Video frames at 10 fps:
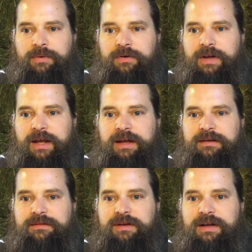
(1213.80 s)
per day
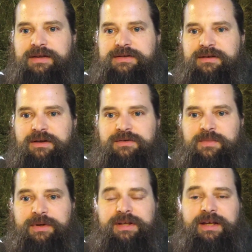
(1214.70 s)
as it
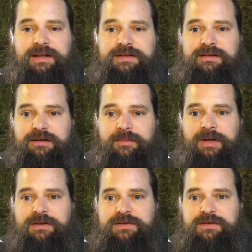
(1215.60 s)
goes. But again, it's going to come
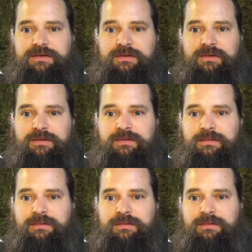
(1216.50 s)
down to